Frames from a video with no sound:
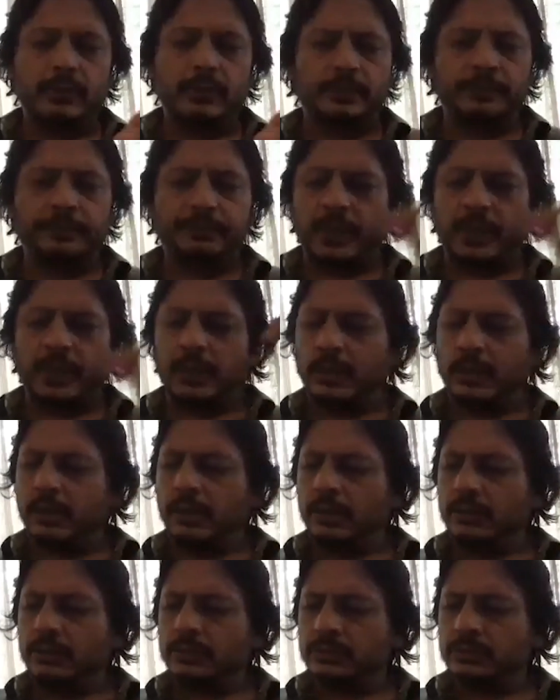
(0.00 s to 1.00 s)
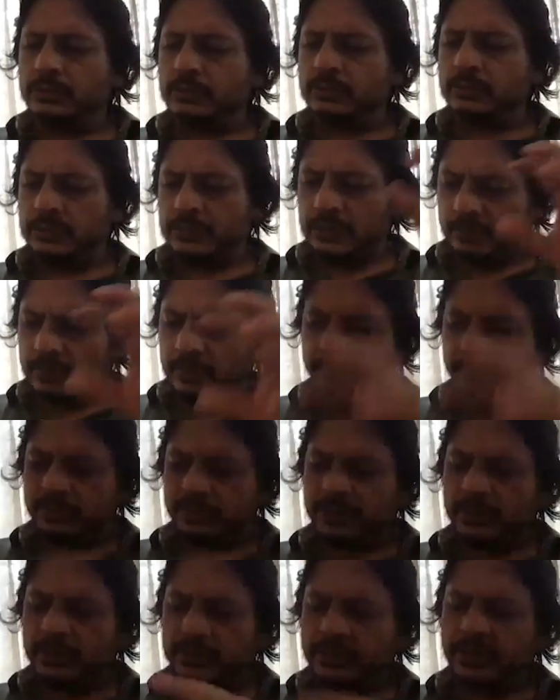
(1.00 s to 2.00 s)
Uh, the the
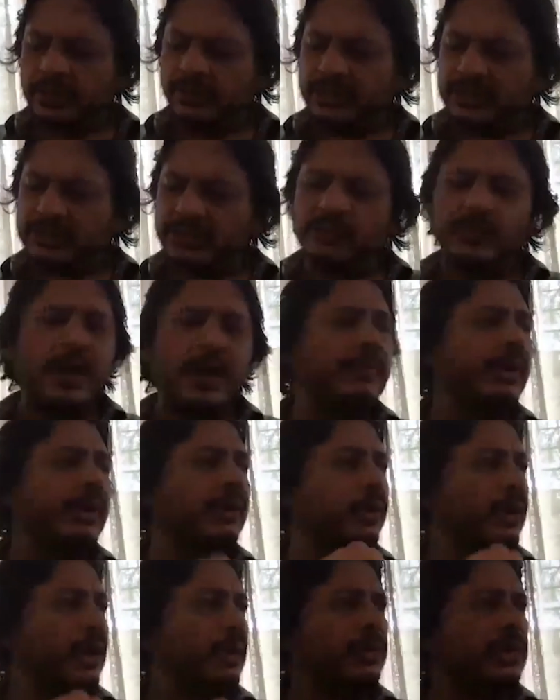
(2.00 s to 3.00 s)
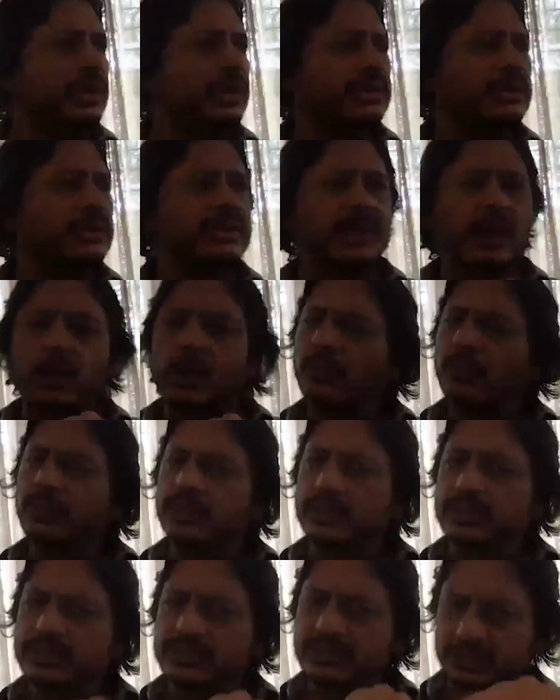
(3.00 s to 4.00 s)
the reason why my collaboration stuck on with
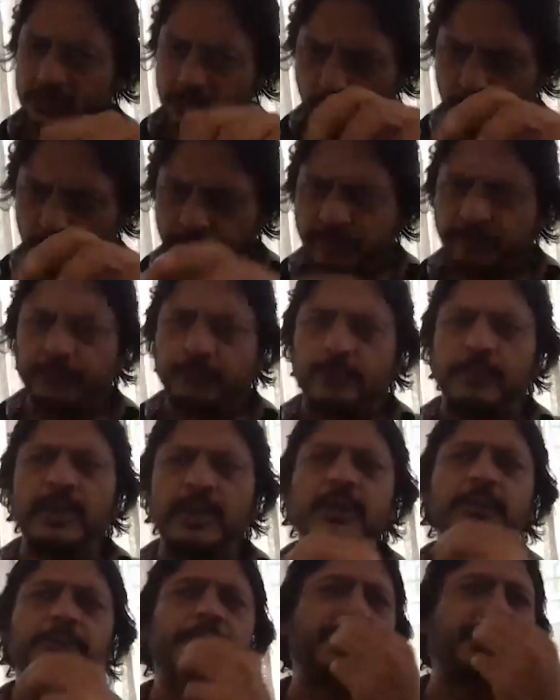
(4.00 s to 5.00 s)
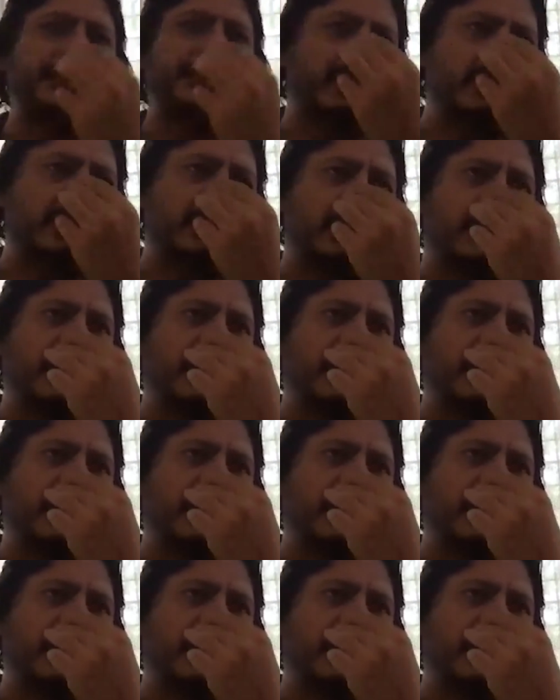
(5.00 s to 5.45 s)
these two men in particular